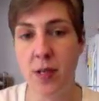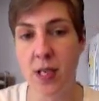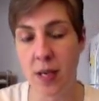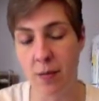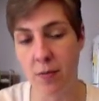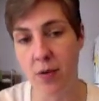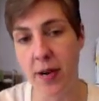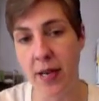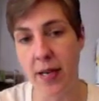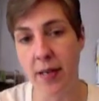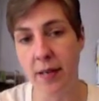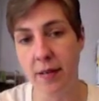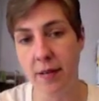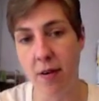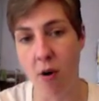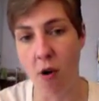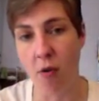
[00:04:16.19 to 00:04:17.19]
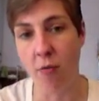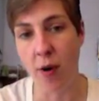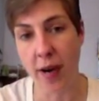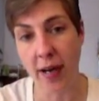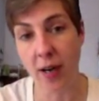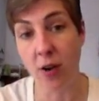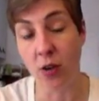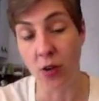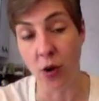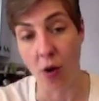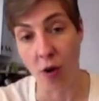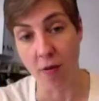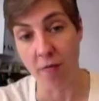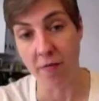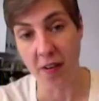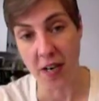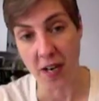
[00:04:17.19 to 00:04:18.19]
subreddit on Reddit called
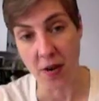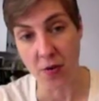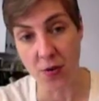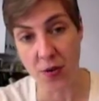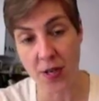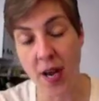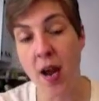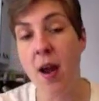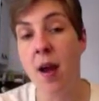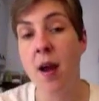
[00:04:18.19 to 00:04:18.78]
R videos